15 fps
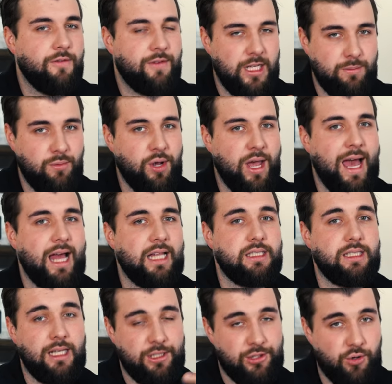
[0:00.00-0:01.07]
Facebook
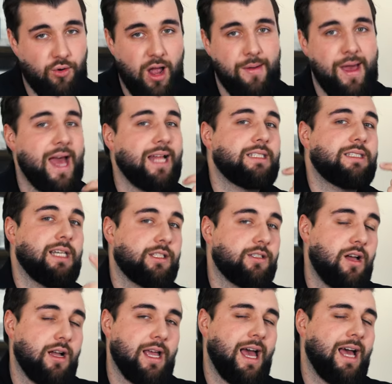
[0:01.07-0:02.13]
ads, Instagram ads,
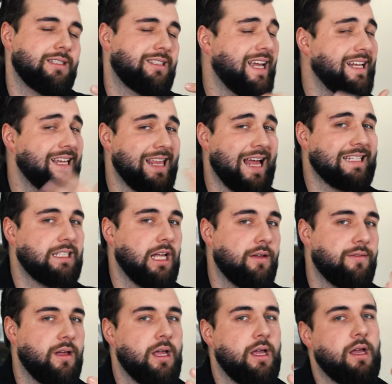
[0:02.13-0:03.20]
TikTok ads, any of that
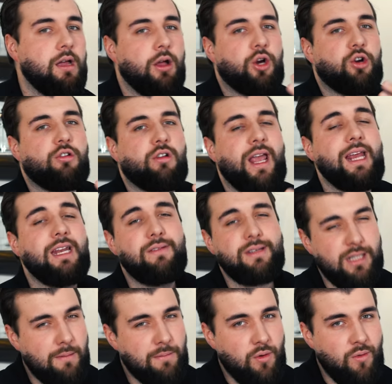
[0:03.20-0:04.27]
stuff, creative is
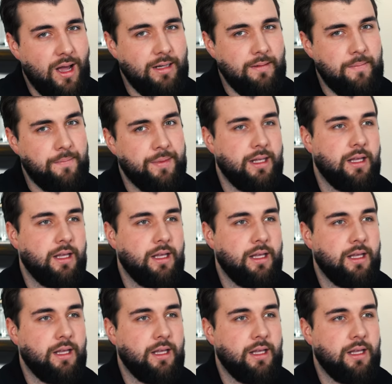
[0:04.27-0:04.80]
number one.